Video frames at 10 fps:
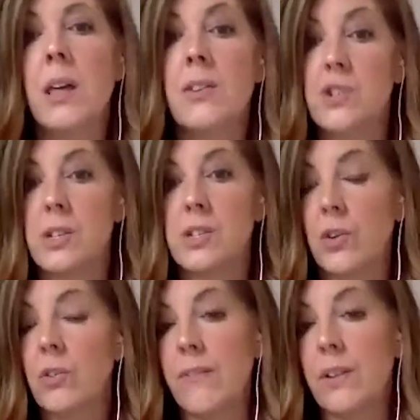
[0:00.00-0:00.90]
there's a
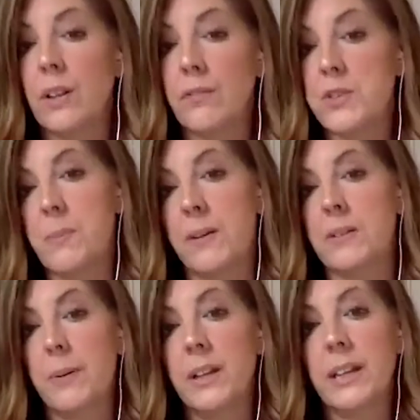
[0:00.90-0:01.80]
certain level of
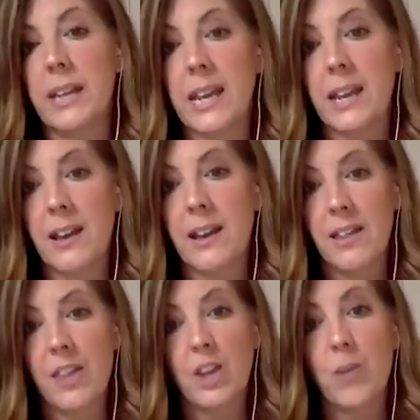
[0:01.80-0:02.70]
responsibility
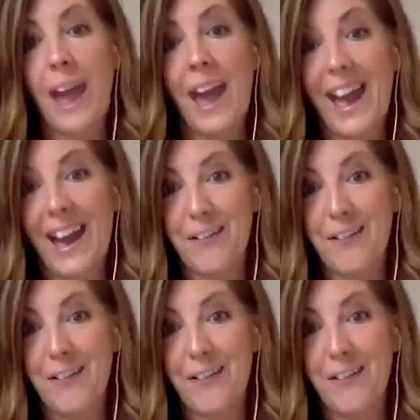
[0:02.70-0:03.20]
that you have.